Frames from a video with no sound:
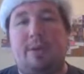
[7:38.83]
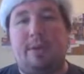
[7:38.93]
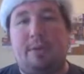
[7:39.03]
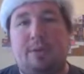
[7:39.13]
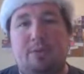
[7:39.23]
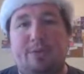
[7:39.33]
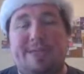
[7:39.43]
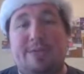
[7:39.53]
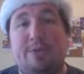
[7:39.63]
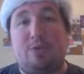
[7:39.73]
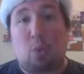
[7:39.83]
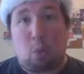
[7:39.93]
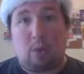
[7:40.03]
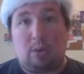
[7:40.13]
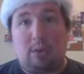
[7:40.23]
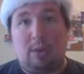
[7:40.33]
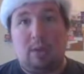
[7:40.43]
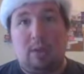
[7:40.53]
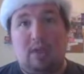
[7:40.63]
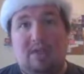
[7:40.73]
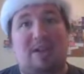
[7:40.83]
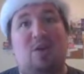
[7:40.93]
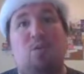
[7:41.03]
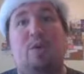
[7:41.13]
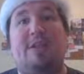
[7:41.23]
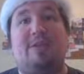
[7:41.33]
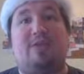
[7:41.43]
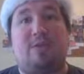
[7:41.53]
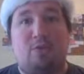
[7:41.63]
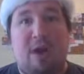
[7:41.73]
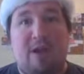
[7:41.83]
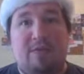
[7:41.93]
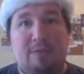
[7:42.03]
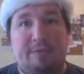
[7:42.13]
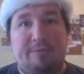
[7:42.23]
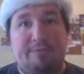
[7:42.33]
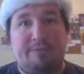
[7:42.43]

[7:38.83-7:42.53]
You think they're going to restore the cut wages for the drivers?